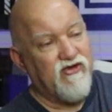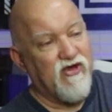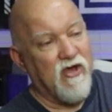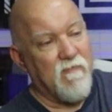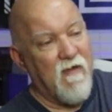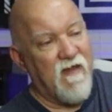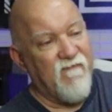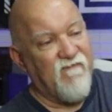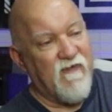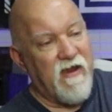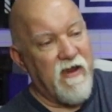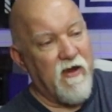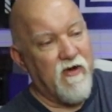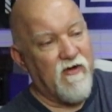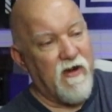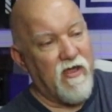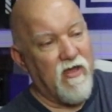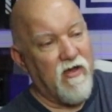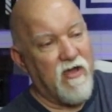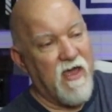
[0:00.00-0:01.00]
I took my
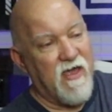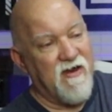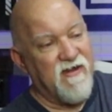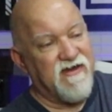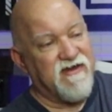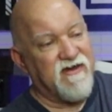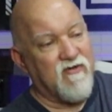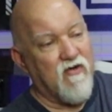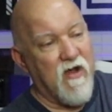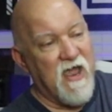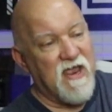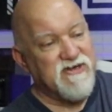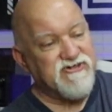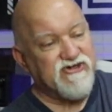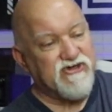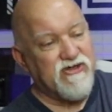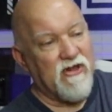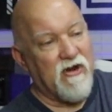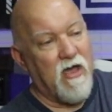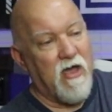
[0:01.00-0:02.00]
fingernail and kind of
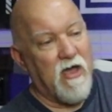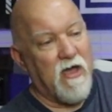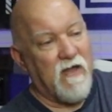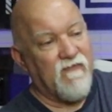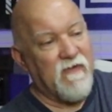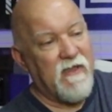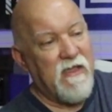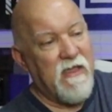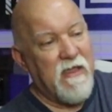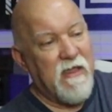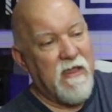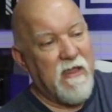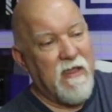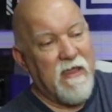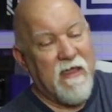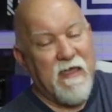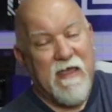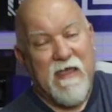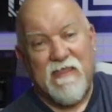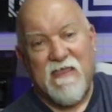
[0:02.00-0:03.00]
scratched it off.
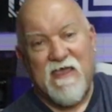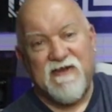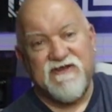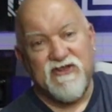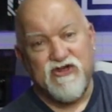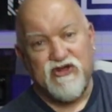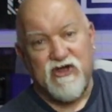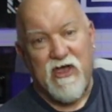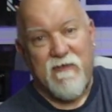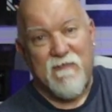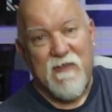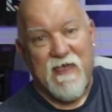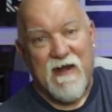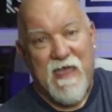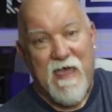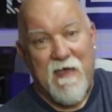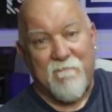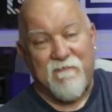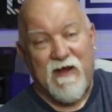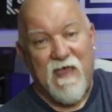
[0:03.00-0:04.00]
And that's a shame that
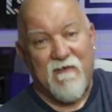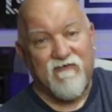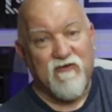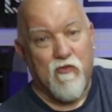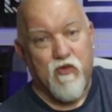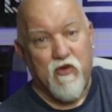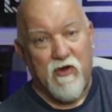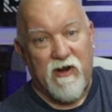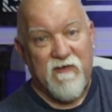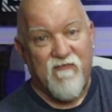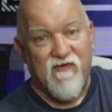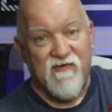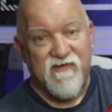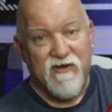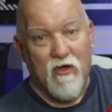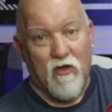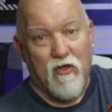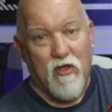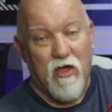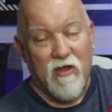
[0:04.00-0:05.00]
happened after printing for
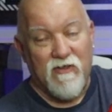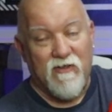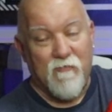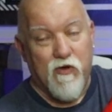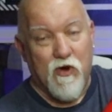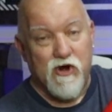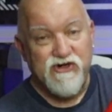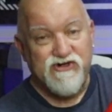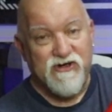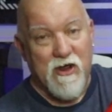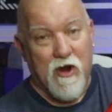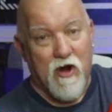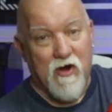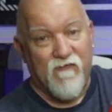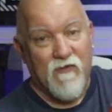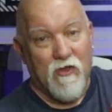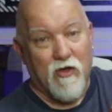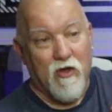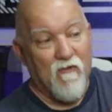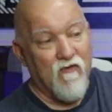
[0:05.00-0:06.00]
so long, the purge tower
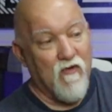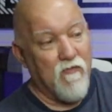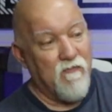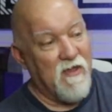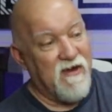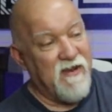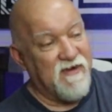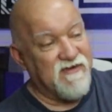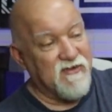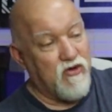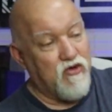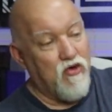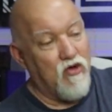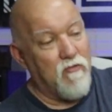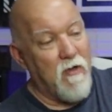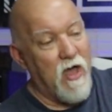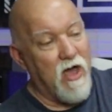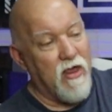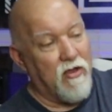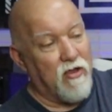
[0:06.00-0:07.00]
fell over. But it's a cool
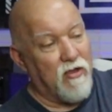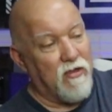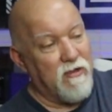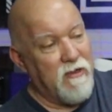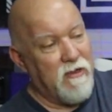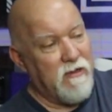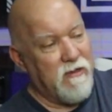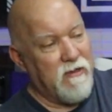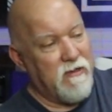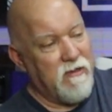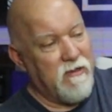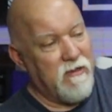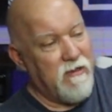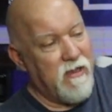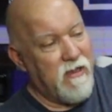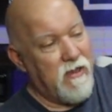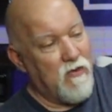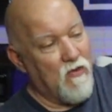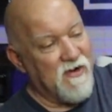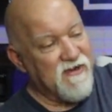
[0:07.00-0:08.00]
model.
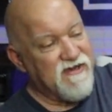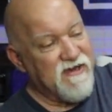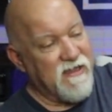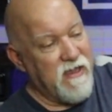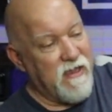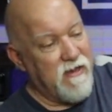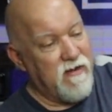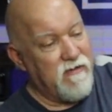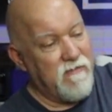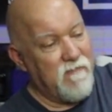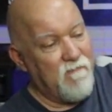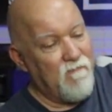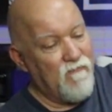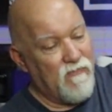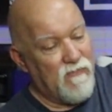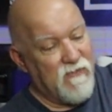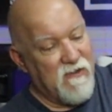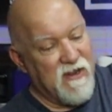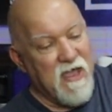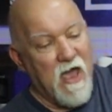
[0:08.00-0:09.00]
And once again,
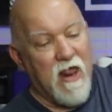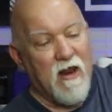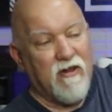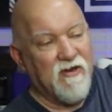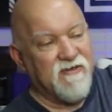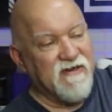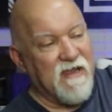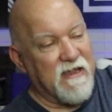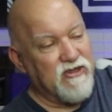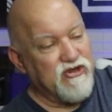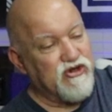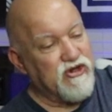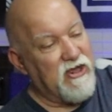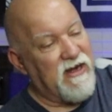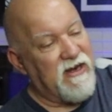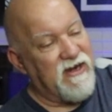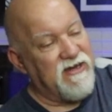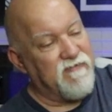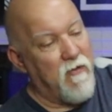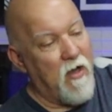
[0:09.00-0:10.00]
it kind of looks like a
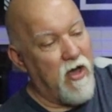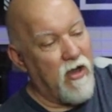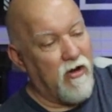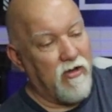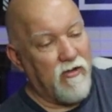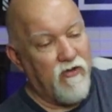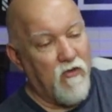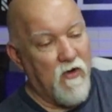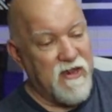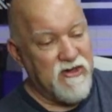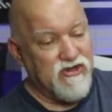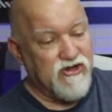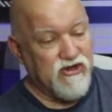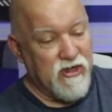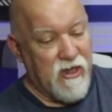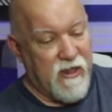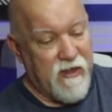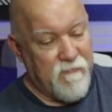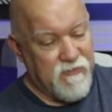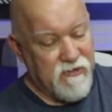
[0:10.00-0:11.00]
genie's bottle, the way it's
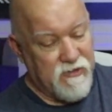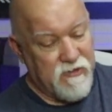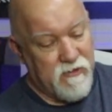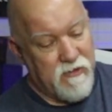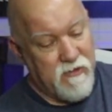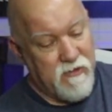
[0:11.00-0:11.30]
shaped.